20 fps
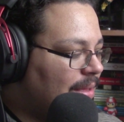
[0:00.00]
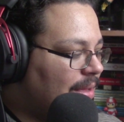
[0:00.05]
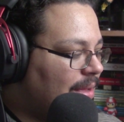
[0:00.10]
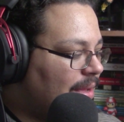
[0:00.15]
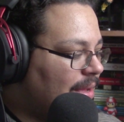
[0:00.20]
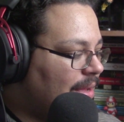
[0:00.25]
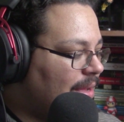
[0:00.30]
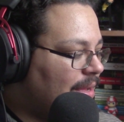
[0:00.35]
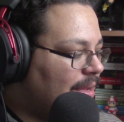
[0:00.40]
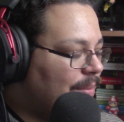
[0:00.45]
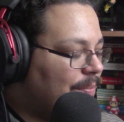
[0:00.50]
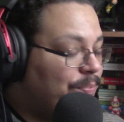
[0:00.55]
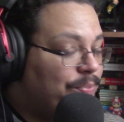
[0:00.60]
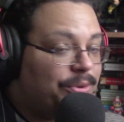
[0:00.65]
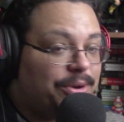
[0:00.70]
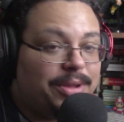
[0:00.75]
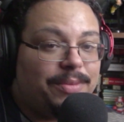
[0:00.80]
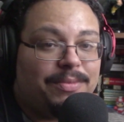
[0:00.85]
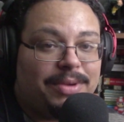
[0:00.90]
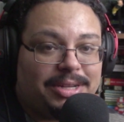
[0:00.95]
a
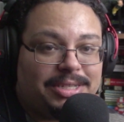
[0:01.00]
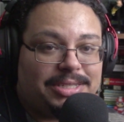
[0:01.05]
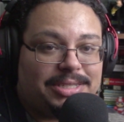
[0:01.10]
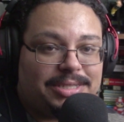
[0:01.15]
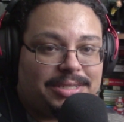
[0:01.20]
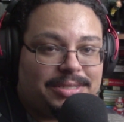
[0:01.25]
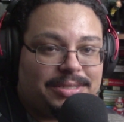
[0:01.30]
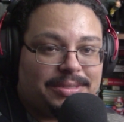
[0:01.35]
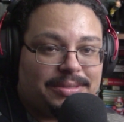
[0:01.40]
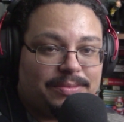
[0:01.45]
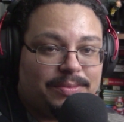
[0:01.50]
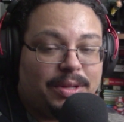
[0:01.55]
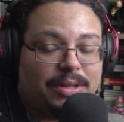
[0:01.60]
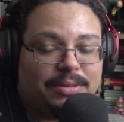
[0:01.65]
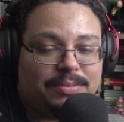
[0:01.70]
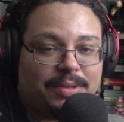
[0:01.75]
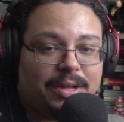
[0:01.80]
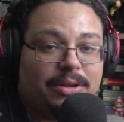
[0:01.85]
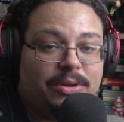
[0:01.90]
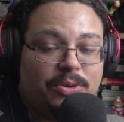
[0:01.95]

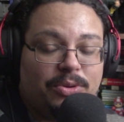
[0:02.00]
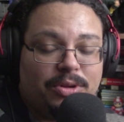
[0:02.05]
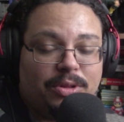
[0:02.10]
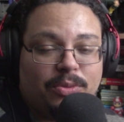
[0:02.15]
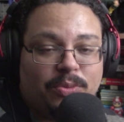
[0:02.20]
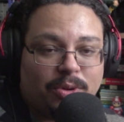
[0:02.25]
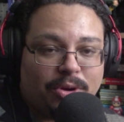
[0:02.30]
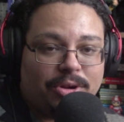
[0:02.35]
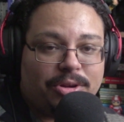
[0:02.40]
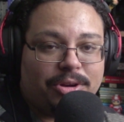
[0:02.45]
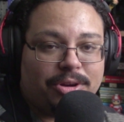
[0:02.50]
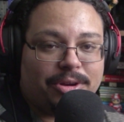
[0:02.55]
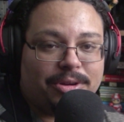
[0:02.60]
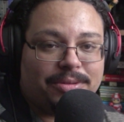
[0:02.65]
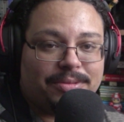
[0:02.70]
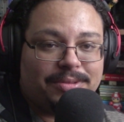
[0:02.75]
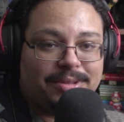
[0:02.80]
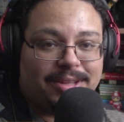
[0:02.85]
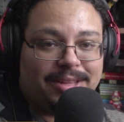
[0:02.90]
Google worker